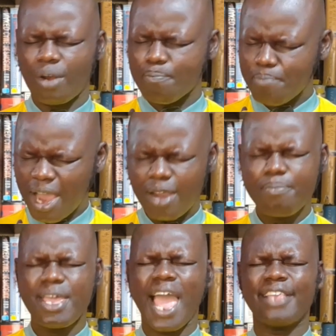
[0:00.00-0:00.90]
Make
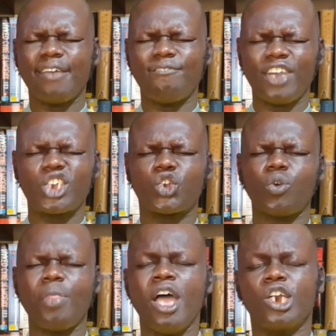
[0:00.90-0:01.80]
me as a
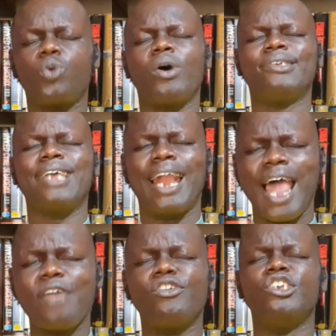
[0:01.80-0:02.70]
vessel towards their
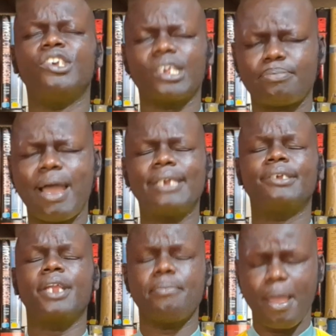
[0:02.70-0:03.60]
life. In Jesus' mighty
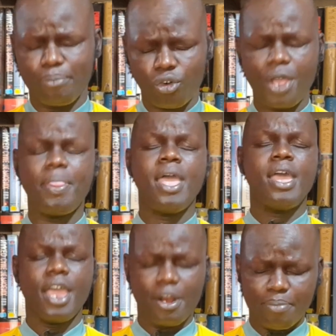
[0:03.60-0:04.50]
name, I pray
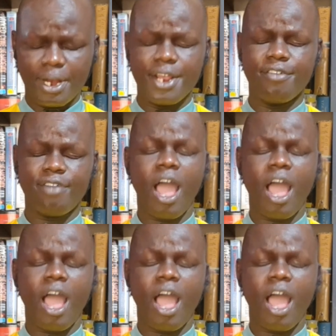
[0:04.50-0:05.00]
and believe.